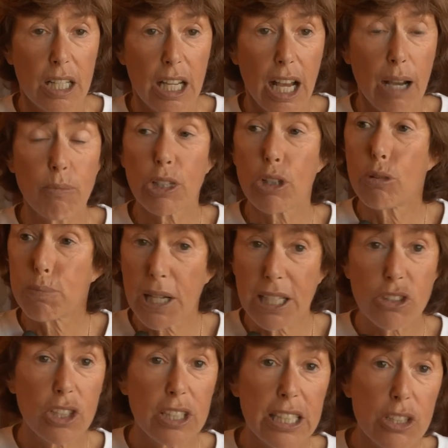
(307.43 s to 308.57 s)
And we all
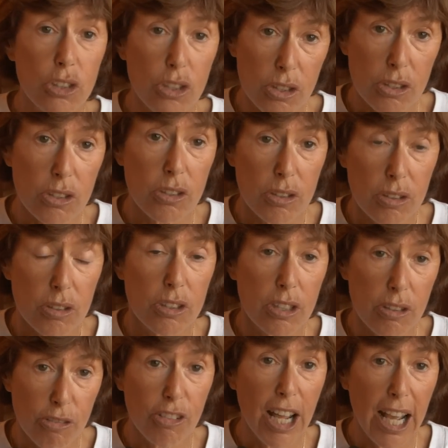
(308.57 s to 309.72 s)
pledge allegiance to the
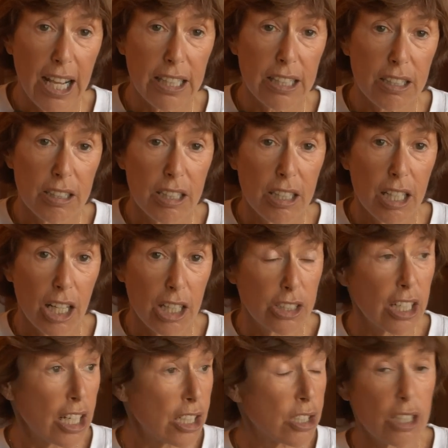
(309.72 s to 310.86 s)
flag. And
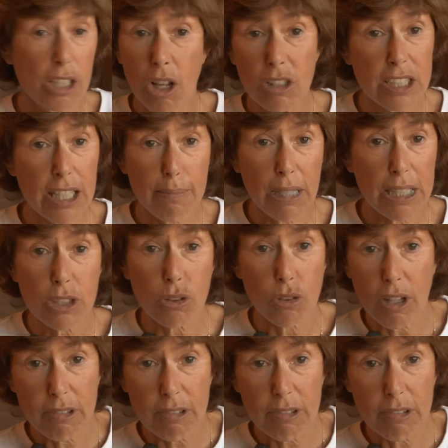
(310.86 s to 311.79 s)
as the last time I saw,